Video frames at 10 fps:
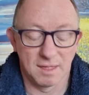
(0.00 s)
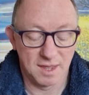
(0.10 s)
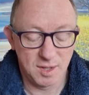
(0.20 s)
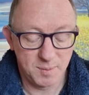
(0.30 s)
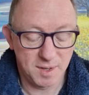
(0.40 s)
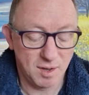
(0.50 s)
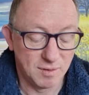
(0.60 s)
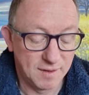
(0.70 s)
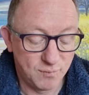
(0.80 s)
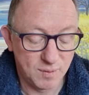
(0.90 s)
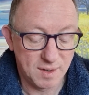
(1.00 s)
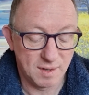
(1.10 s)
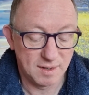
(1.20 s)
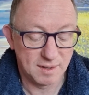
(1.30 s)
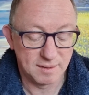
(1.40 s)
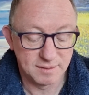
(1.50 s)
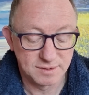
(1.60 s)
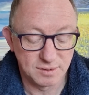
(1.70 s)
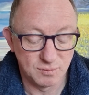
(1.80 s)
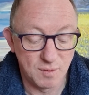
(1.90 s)
here we go. If we are
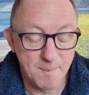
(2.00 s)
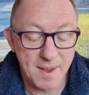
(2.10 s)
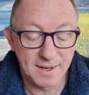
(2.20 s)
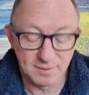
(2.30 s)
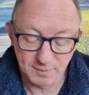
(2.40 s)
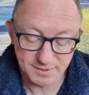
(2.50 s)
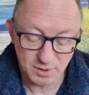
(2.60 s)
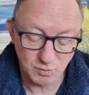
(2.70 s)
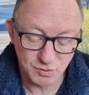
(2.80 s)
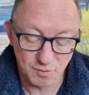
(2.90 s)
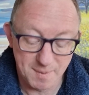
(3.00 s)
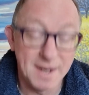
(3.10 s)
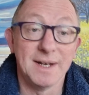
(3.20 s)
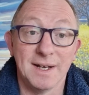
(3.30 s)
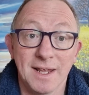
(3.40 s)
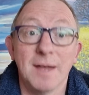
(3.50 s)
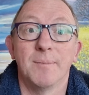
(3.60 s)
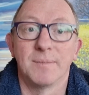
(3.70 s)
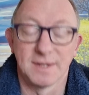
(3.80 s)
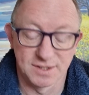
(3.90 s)
to remain, we're told to remain in
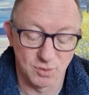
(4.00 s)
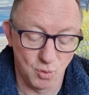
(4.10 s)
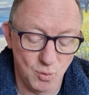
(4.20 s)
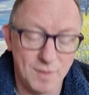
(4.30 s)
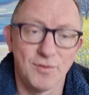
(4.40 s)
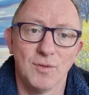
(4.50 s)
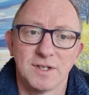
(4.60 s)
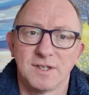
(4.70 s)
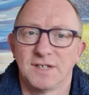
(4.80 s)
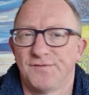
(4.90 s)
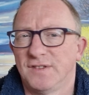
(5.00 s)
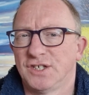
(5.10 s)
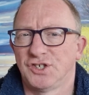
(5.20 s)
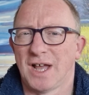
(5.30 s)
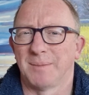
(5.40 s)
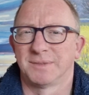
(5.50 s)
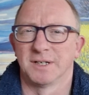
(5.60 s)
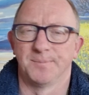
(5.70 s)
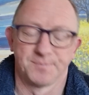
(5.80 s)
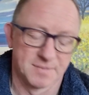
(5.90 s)
him. This is all the way through this
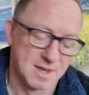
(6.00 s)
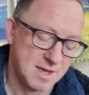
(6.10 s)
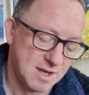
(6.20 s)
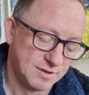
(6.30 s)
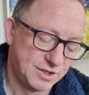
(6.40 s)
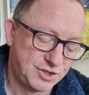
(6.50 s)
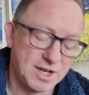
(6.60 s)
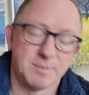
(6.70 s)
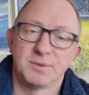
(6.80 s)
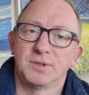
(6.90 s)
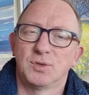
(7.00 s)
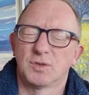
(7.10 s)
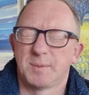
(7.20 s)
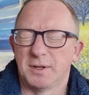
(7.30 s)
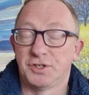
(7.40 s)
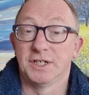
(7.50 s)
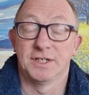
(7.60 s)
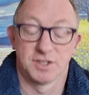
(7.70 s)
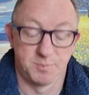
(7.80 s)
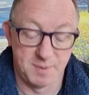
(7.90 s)
chapter. This chapter, it talks about
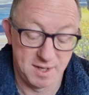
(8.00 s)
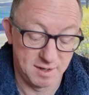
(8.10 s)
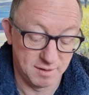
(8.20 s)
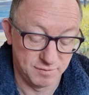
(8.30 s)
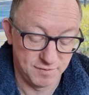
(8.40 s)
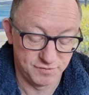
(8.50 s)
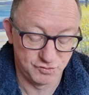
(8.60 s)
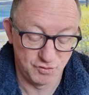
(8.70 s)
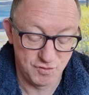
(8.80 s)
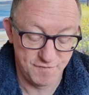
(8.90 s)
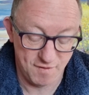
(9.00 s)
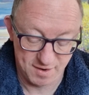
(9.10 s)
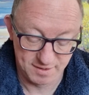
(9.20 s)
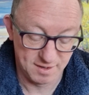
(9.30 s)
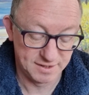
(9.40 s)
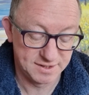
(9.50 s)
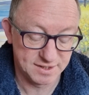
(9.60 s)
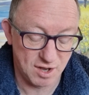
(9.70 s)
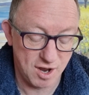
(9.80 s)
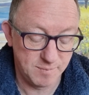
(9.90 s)
Jesus being the true vine. And he says,
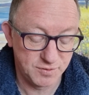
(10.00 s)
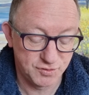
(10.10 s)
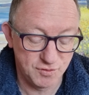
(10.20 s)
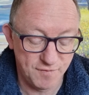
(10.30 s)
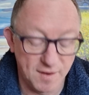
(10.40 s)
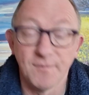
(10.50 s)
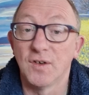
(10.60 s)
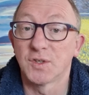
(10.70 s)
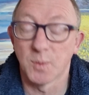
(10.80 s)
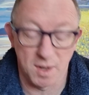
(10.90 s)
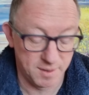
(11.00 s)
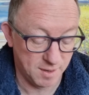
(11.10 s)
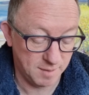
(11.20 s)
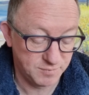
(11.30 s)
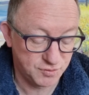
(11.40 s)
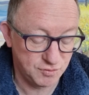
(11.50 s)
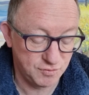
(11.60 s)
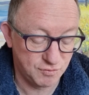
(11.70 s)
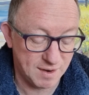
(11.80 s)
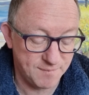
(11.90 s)
I am the true vine, verse 1. I am the true
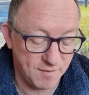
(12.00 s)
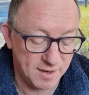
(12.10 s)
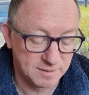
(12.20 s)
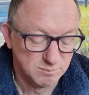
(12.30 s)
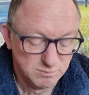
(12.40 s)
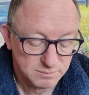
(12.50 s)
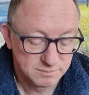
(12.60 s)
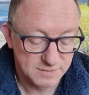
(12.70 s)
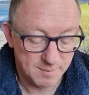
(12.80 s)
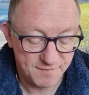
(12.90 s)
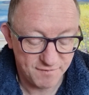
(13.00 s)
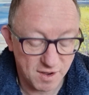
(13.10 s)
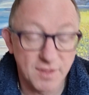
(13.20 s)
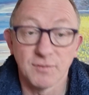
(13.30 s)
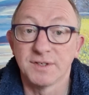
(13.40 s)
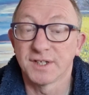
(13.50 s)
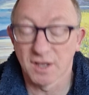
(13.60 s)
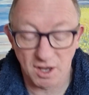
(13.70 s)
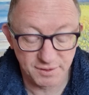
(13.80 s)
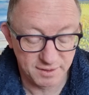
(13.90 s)
grapevine, and my Father is the
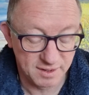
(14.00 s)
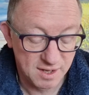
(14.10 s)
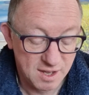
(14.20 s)
gardener.